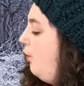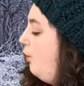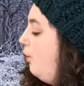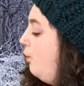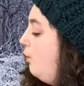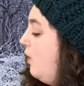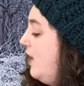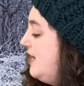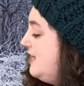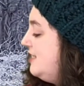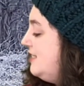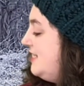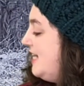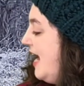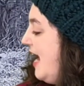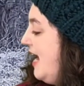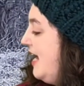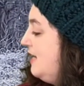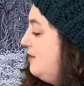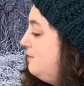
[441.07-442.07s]
One
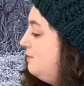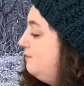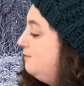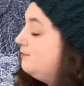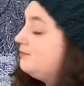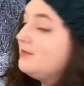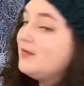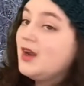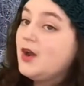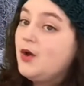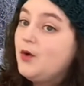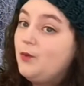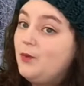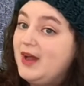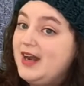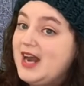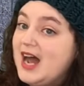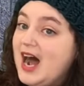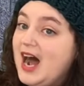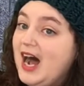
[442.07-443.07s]
day,
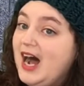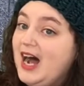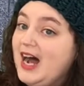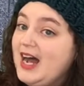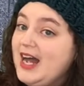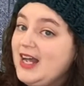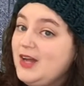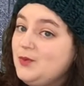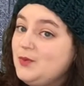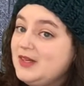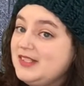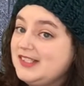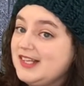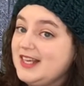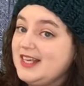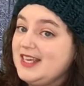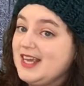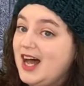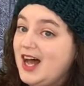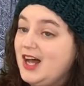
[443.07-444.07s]
when I was
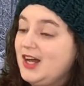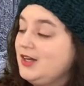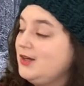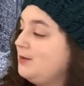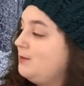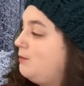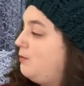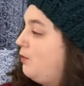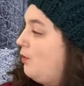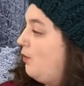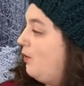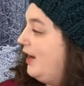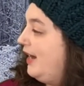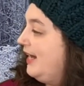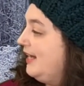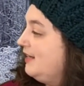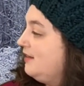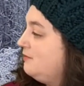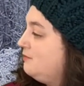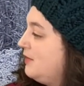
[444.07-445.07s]
a young
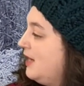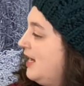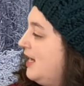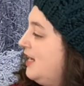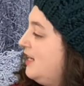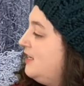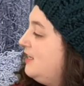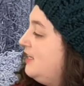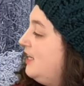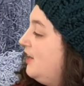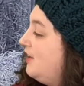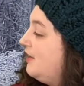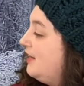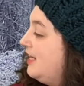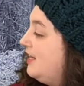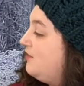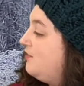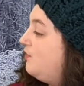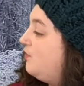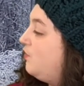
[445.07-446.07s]
boy,
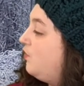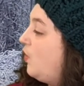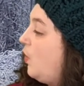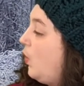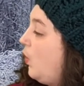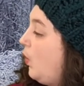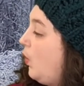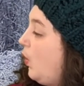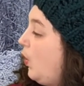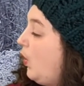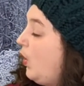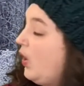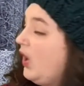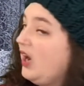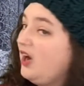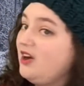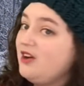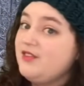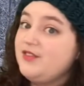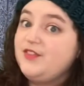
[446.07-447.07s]
nearly
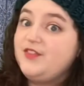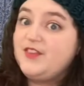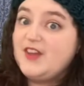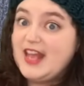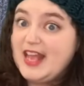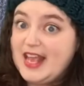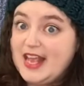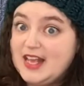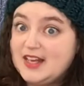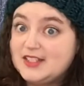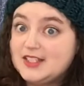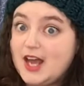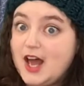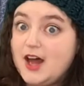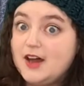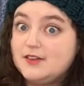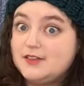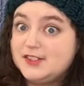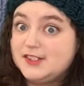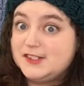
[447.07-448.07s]
4 feet
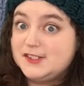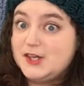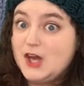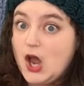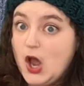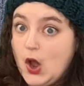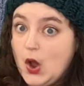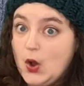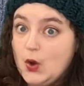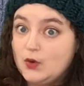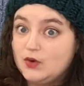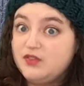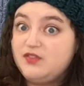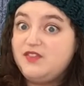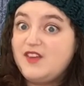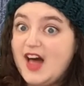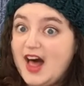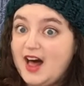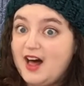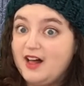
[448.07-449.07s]
of snow
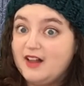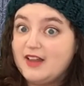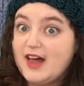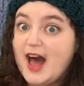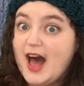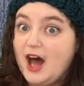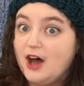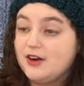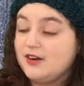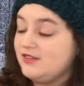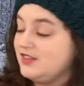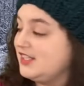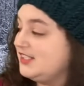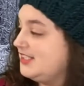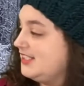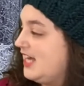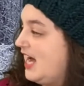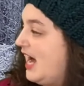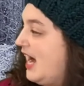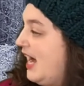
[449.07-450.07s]
fell out of the
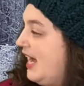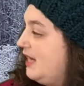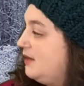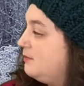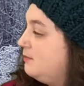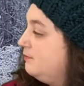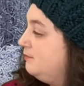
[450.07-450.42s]
sky.